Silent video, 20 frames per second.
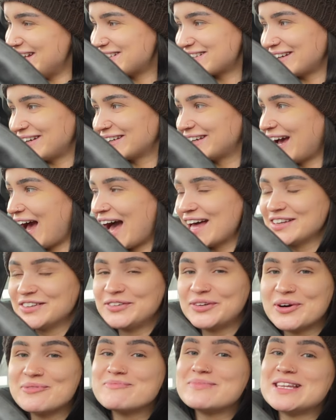I
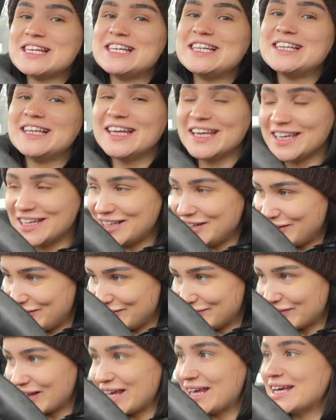cannot
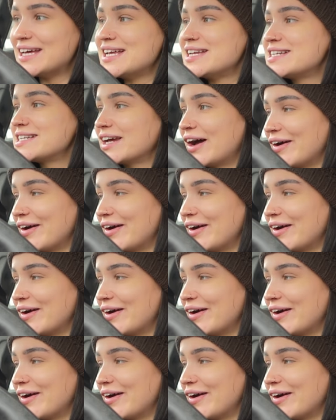believe it.